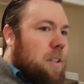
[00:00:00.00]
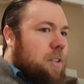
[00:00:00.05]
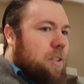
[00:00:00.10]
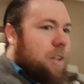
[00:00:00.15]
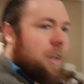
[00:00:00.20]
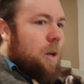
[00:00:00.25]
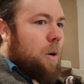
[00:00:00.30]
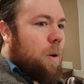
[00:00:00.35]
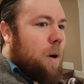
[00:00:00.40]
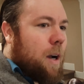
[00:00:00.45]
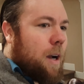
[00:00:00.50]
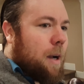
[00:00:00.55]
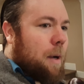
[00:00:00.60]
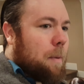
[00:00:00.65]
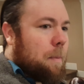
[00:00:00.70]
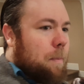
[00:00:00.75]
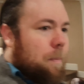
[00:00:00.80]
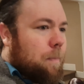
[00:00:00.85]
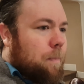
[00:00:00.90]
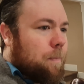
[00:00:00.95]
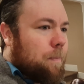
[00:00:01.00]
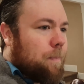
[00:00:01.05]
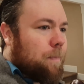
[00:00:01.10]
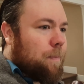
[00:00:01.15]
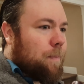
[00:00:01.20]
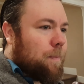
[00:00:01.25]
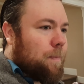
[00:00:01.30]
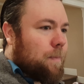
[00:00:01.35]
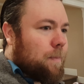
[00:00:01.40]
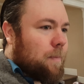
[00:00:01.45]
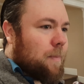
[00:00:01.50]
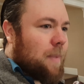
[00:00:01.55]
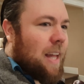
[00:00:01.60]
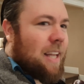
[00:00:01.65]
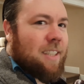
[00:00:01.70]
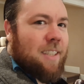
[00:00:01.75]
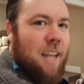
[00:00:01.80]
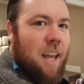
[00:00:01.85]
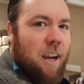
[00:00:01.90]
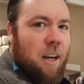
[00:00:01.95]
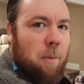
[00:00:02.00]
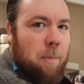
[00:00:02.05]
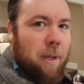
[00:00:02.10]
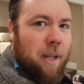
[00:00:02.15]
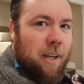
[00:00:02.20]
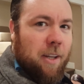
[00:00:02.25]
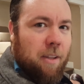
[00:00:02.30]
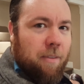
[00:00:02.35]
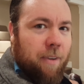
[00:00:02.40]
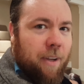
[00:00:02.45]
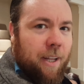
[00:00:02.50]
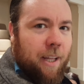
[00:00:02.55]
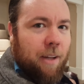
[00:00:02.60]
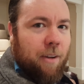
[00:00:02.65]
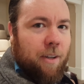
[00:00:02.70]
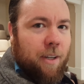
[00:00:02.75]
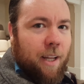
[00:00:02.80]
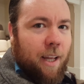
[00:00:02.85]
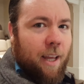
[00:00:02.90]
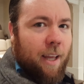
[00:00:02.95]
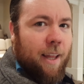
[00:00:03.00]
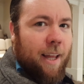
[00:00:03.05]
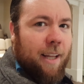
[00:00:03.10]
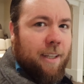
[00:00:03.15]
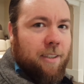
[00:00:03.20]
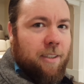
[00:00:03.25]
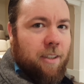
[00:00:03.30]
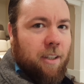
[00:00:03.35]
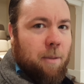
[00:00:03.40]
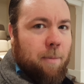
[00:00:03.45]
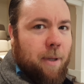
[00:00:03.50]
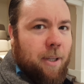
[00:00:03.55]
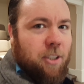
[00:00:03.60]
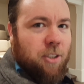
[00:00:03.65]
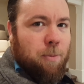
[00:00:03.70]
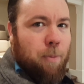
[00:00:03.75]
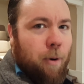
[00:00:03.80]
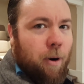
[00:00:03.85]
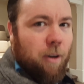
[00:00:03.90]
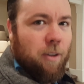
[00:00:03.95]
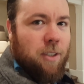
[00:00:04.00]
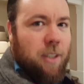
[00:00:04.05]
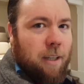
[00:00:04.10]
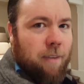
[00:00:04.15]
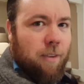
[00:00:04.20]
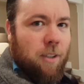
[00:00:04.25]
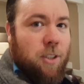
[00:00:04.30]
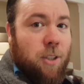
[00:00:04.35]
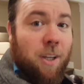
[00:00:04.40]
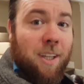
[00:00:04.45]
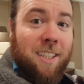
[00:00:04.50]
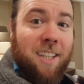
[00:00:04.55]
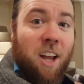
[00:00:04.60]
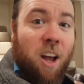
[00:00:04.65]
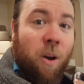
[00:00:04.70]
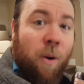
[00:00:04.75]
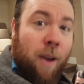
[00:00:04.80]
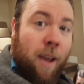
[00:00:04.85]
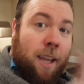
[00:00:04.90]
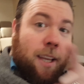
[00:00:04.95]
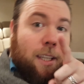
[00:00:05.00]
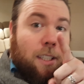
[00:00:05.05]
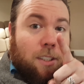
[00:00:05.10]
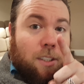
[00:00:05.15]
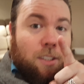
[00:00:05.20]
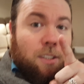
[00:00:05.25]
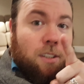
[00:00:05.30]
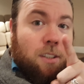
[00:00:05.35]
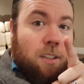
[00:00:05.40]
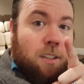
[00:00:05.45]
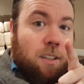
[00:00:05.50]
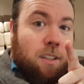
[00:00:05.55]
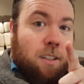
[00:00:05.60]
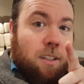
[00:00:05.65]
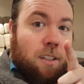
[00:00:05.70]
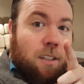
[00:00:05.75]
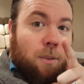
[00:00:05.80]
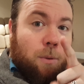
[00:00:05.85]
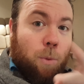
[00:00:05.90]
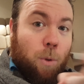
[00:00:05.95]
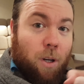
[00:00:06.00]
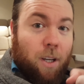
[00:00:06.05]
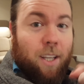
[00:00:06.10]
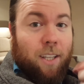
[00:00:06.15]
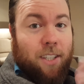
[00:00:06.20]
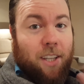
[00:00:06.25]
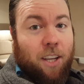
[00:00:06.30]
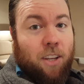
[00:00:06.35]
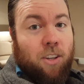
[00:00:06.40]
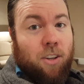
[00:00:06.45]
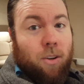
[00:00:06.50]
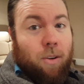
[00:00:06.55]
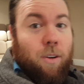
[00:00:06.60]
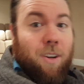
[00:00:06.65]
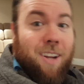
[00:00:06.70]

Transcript: so um, that's not going to be into the video today. That's going to be just parts of it. So as always, we'll continue.